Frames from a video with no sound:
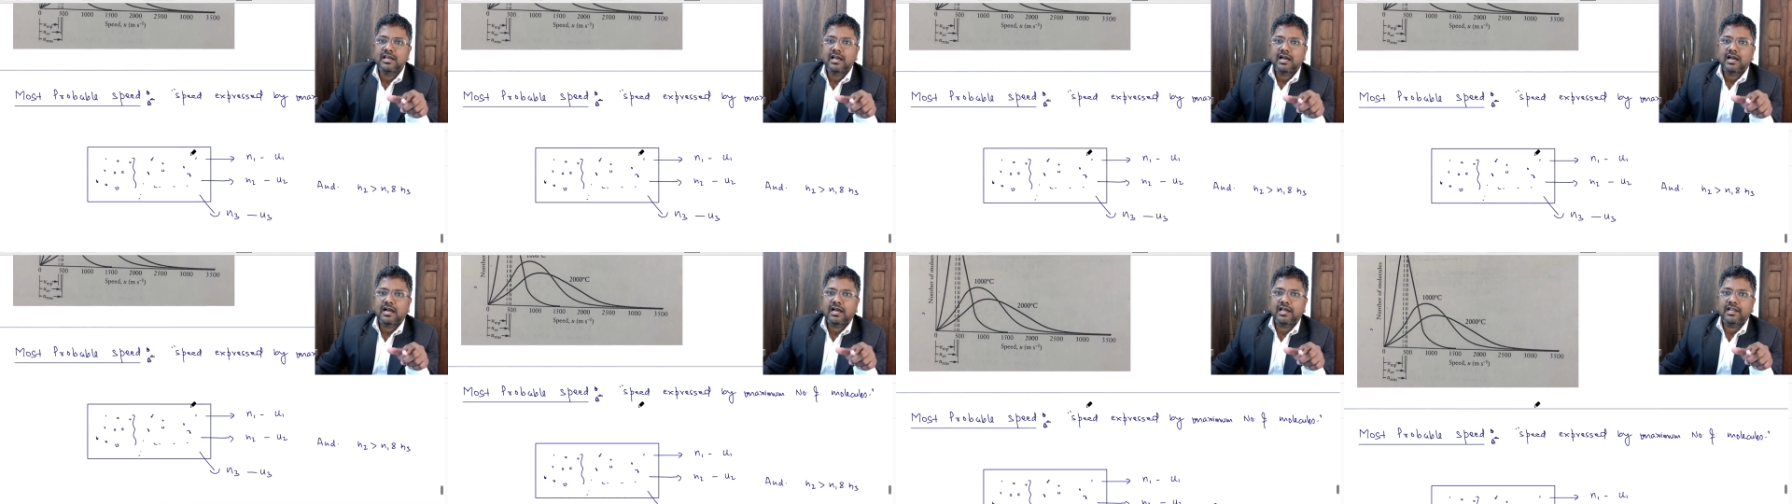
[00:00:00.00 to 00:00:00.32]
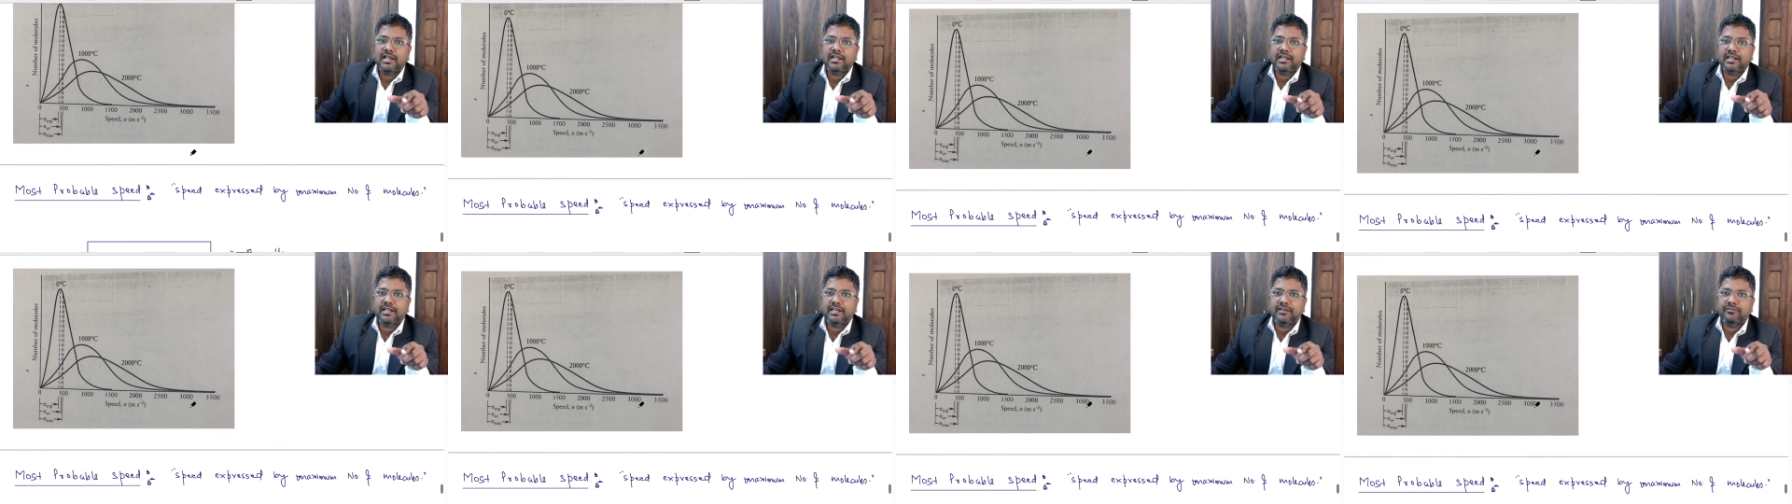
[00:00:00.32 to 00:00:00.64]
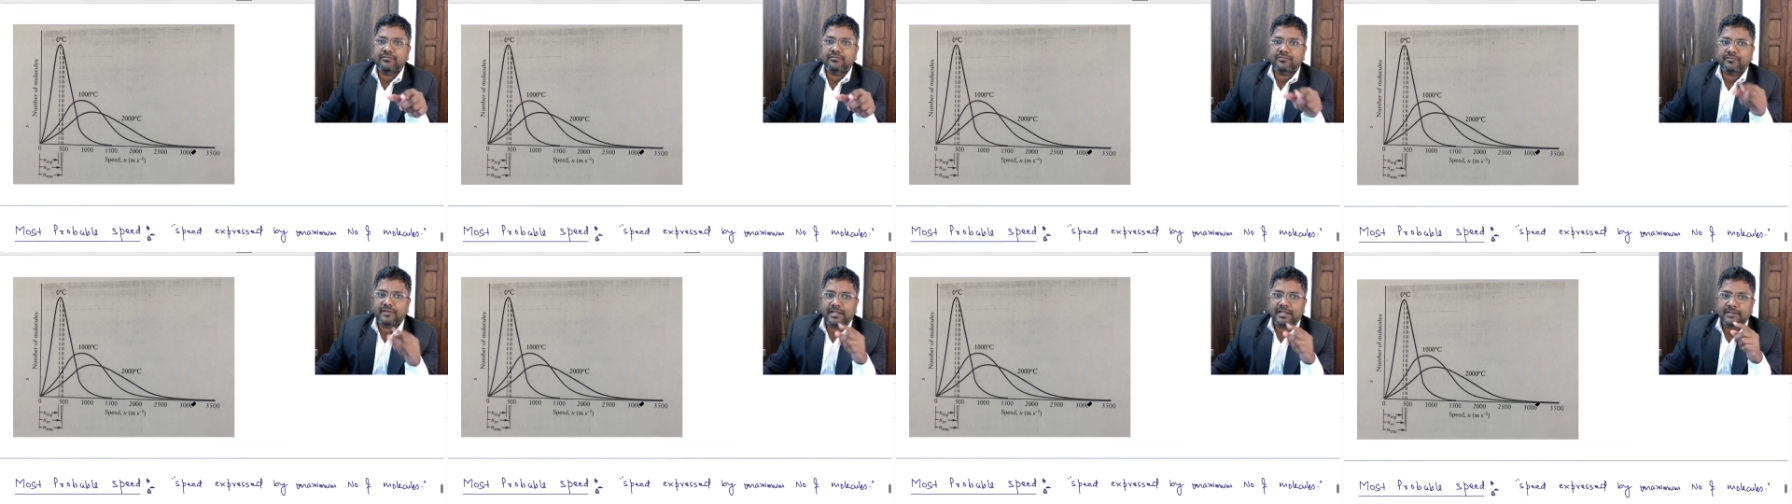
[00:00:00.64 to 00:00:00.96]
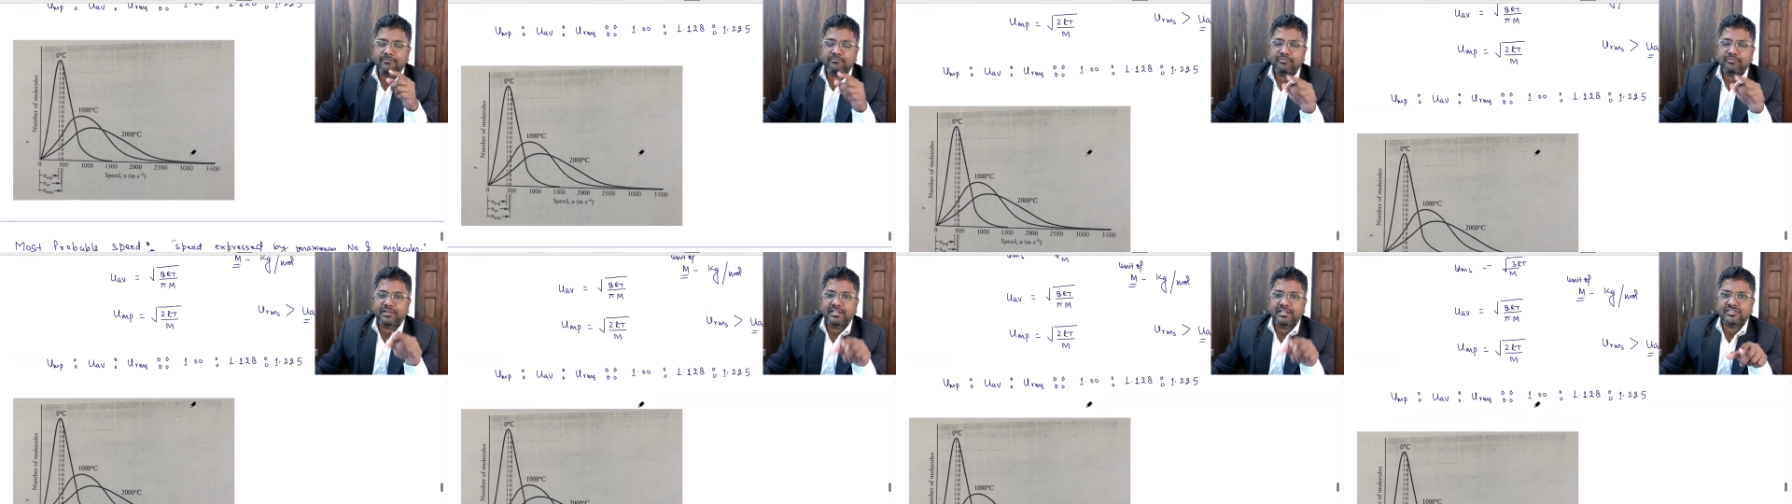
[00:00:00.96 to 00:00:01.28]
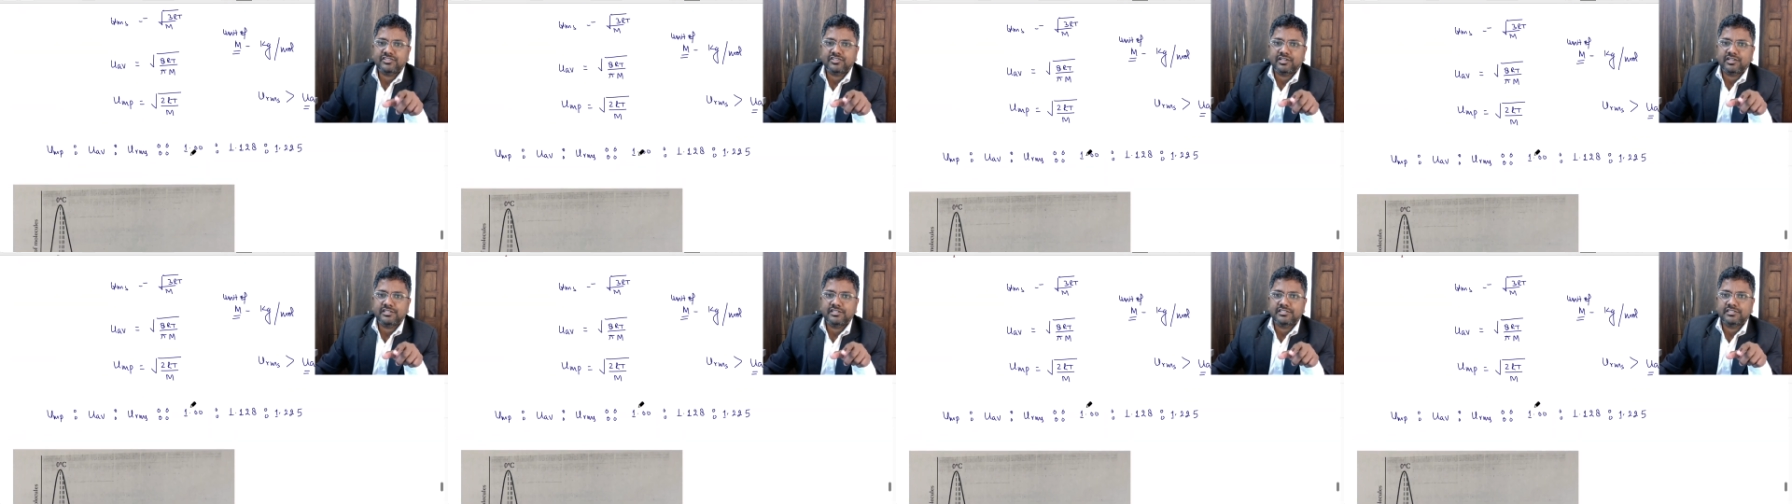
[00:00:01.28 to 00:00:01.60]
And if
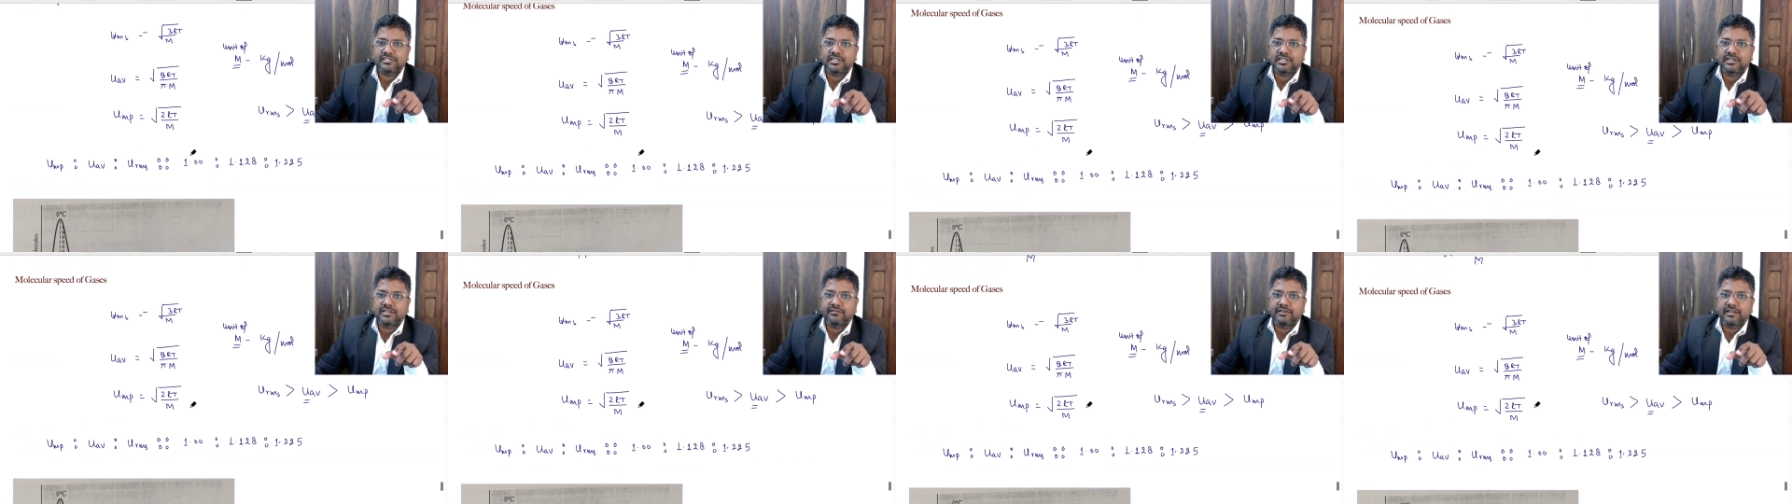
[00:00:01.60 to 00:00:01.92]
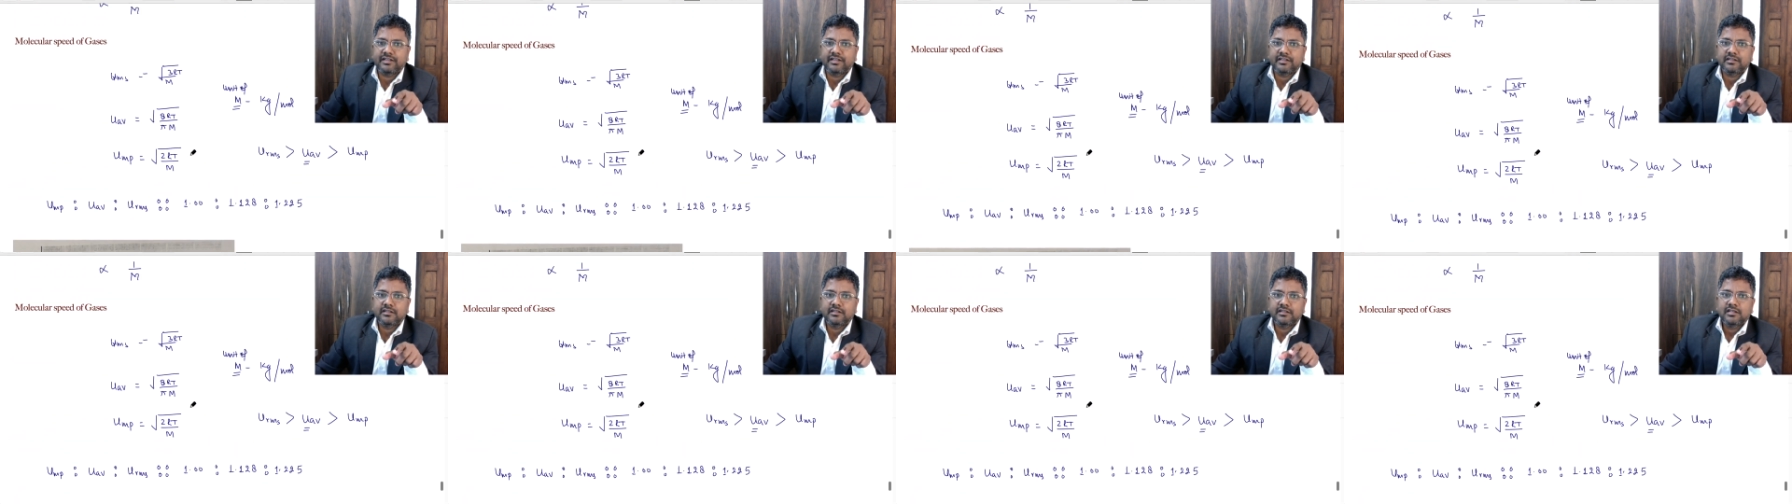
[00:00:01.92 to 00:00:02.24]
temperature is given